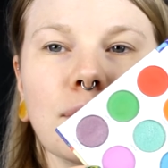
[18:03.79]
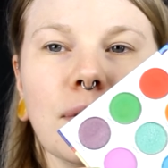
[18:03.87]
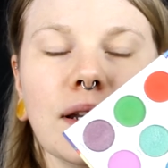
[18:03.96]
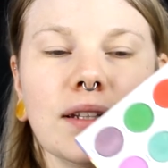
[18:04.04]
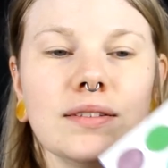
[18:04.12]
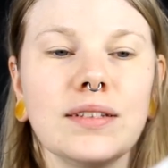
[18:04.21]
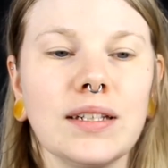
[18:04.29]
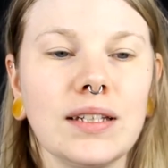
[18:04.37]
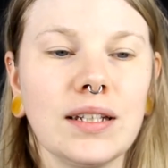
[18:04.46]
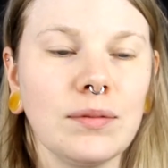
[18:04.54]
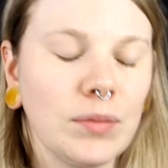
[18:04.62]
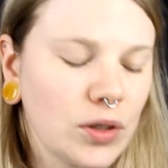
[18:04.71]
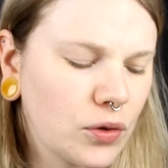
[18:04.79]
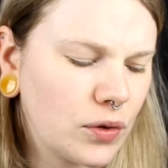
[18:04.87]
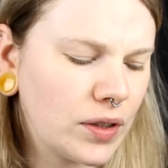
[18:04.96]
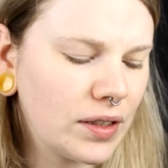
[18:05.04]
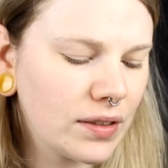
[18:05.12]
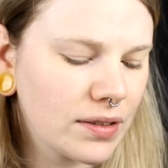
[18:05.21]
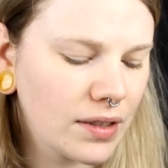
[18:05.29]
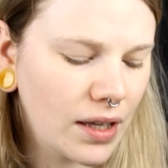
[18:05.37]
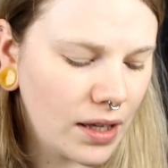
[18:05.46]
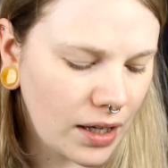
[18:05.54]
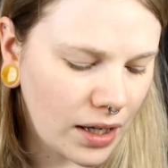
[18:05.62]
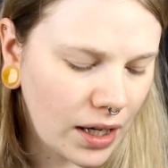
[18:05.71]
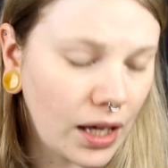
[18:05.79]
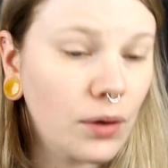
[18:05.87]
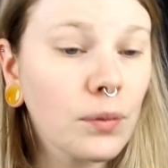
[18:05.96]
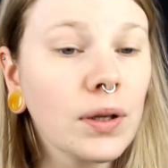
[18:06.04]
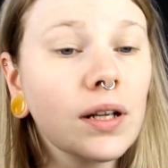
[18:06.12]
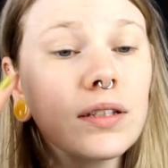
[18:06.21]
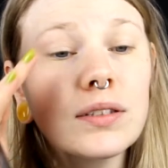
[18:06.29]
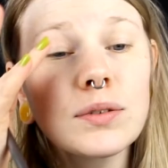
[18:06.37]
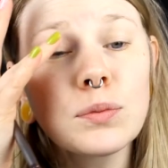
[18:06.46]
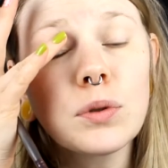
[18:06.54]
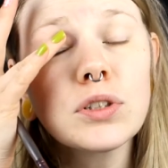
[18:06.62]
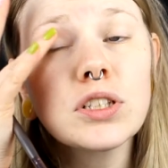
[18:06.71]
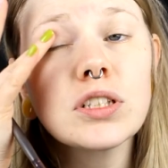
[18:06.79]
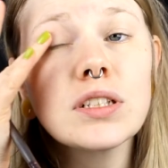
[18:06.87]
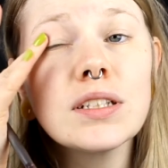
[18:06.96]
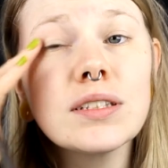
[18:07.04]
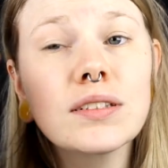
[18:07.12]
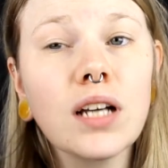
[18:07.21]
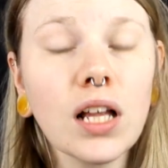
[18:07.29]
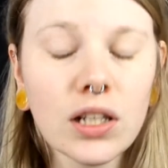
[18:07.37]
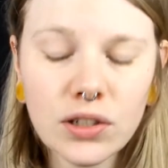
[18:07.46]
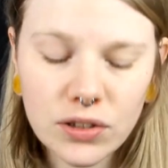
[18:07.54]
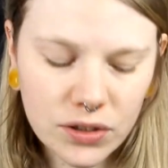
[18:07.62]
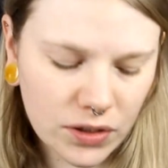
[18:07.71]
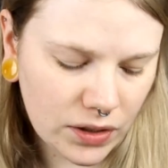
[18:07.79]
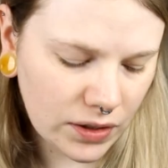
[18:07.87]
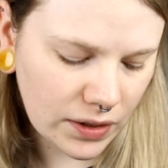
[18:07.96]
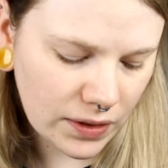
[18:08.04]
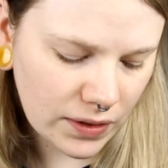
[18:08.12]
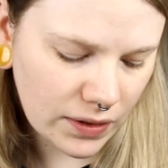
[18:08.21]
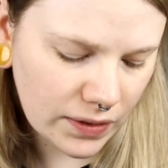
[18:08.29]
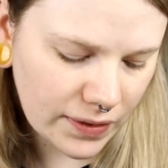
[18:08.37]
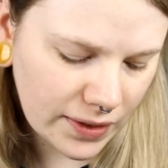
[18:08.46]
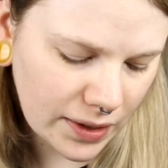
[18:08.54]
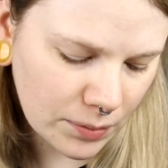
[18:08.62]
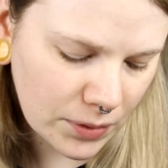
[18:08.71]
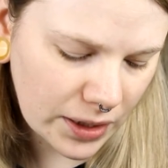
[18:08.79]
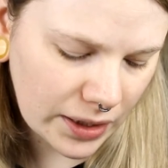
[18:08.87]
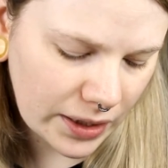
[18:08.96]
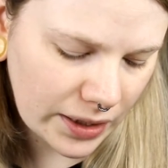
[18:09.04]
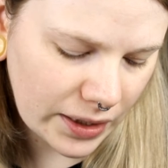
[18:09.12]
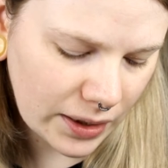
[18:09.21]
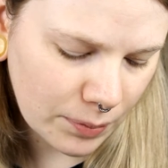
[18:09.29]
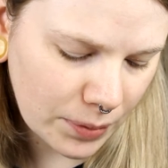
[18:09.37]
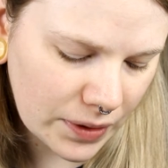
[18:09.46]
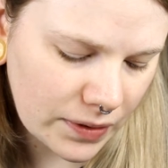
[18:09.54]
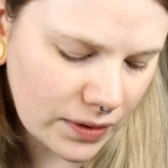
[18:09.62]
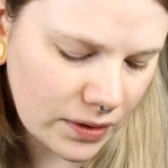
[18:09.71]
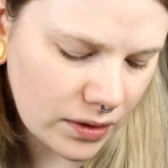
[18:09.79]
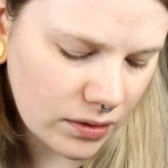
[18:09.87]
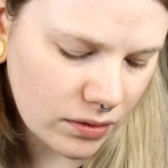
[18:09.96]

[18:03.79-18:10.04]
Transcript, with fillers: one and take it in my crease. And when I swatch these colors, this seemed a little bit